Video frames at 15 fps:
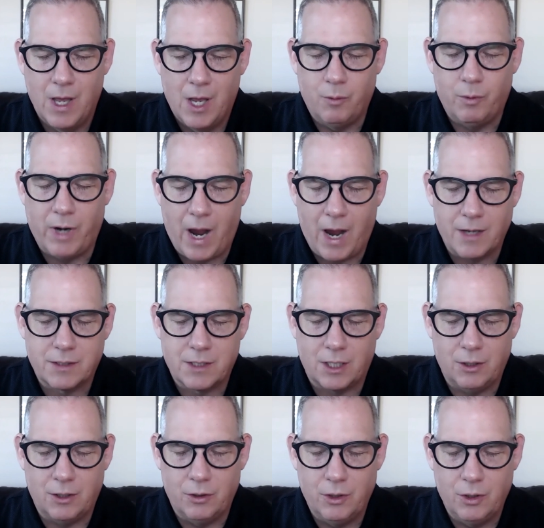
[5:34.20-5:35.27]
We ask that
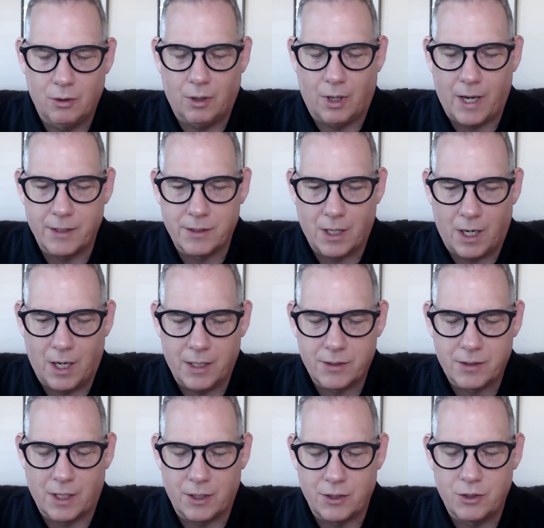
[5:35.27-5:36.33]
you utilize
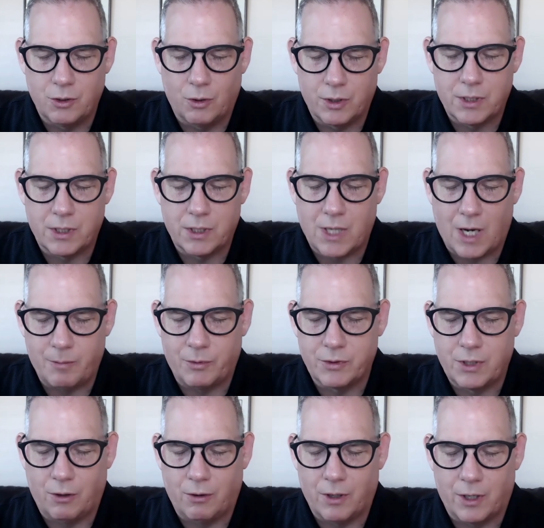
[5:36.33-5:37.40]
us as your disciples
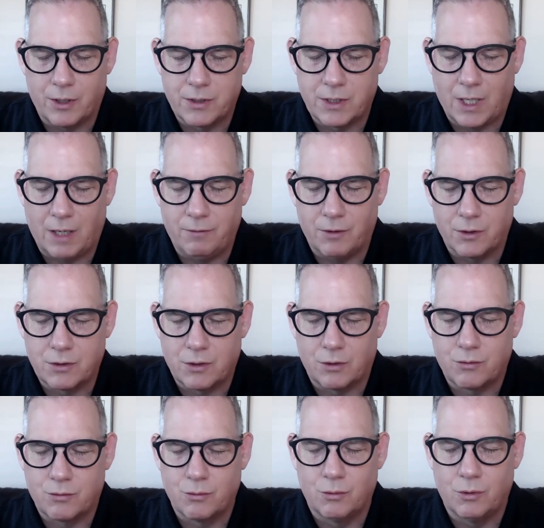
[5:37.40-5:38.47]
here at Our Saviors to
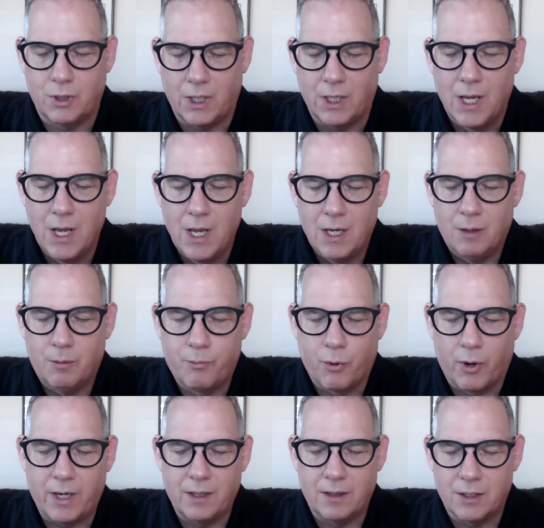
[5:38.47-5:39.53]
truly
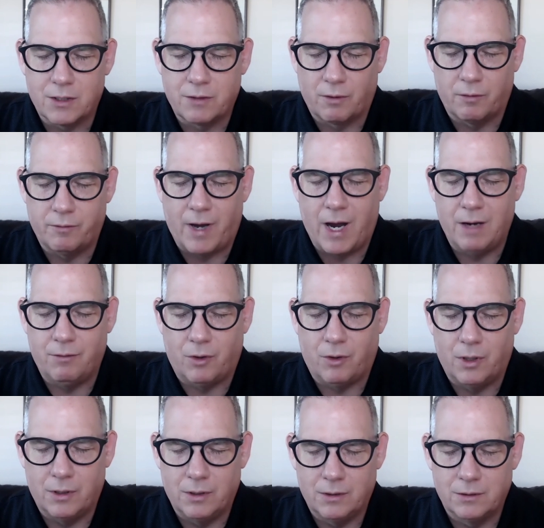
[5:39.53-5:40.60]
bring this
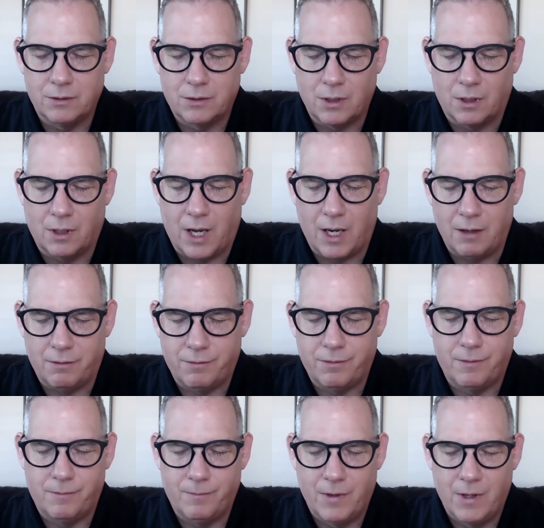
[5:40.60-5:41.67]
revival to life.
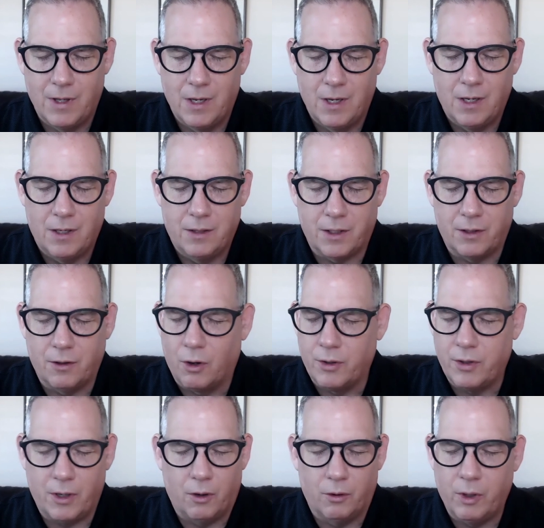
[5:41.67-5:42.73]
That, Lord,
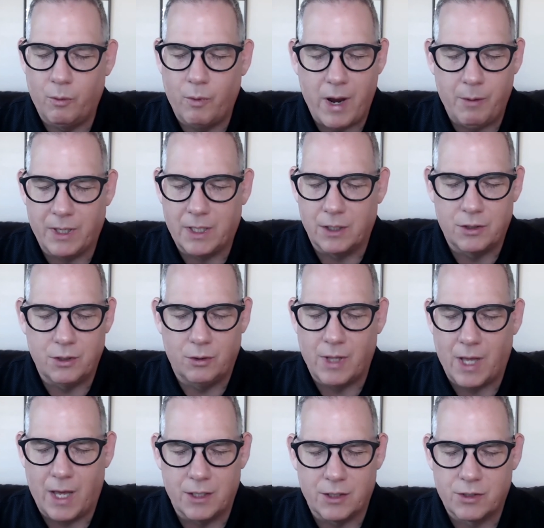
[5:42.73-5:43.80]
the only way we can do
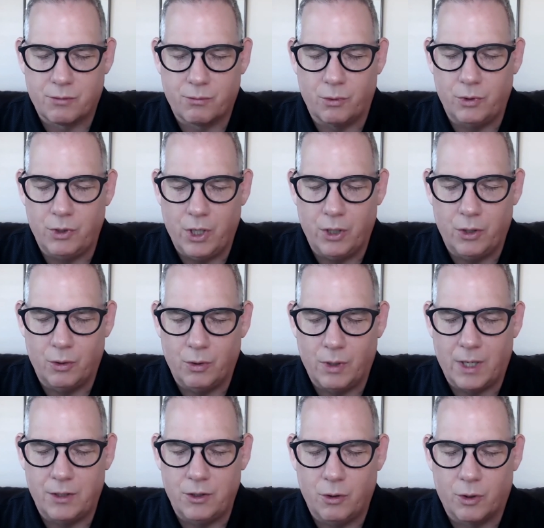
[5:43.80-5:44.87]
that is through you
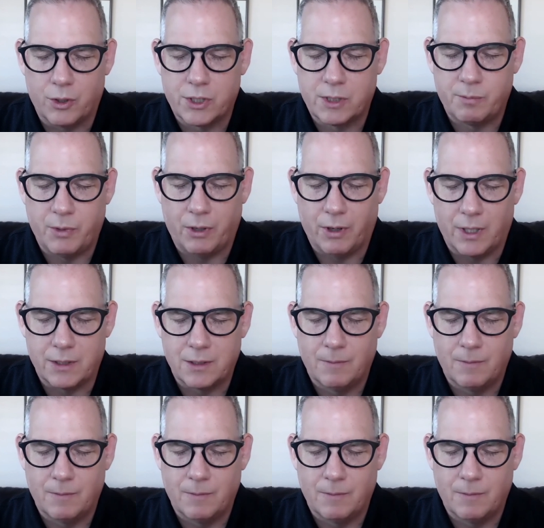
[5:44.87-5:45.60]
and your Spirit.